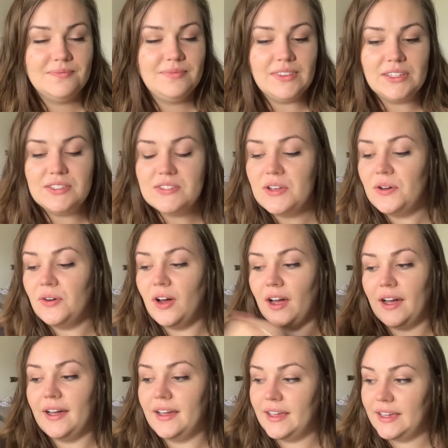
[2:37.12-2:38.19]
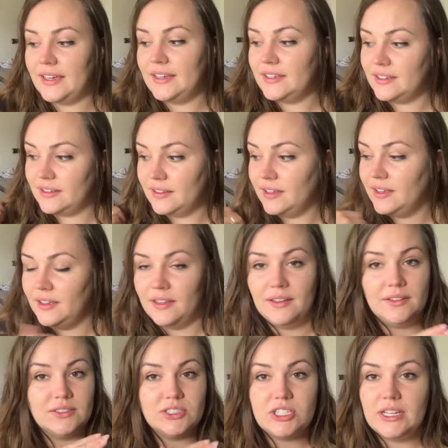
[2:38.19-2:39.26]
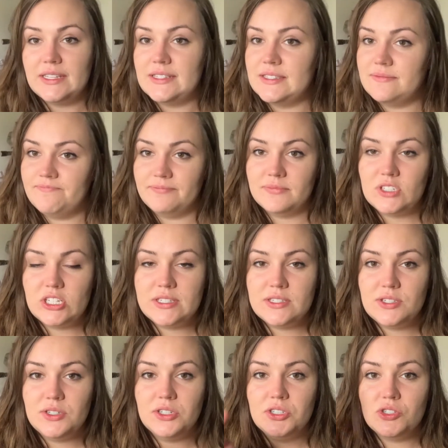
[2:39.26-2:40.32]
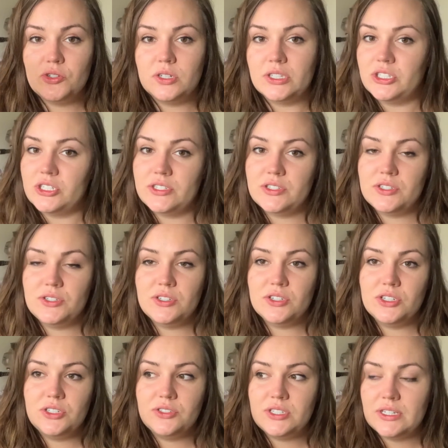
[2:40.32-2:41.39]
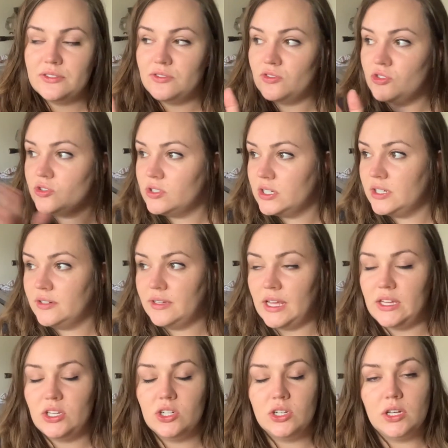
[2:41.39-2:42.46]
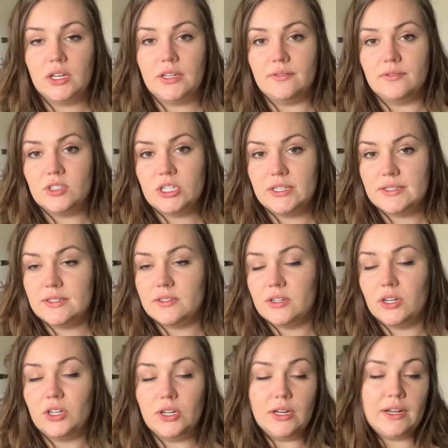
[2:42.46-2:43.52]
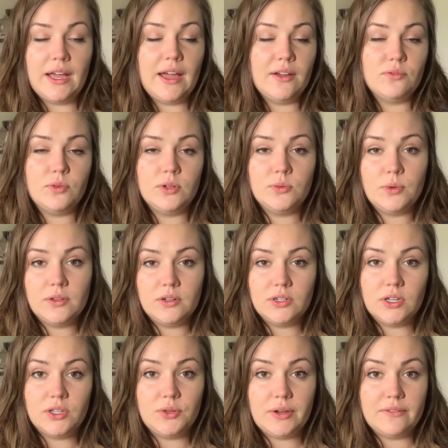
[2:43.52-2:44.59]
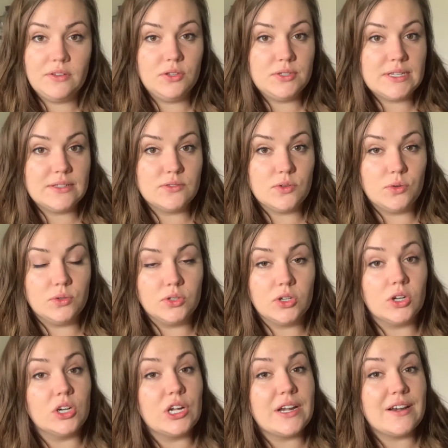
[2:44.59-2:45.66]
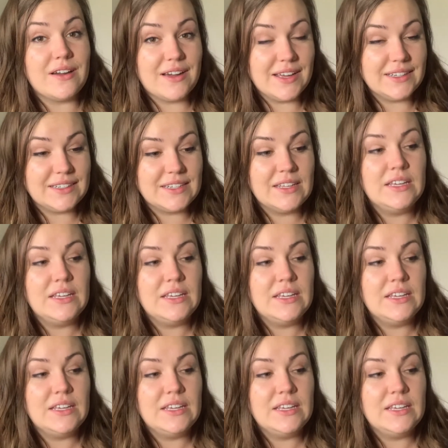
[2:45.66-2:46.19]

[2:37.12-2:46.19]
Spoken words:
So I just do your drawer, just do your utensil drawer and you're good. Chances are you're gonna have one whether or not you have a utensil holder or not.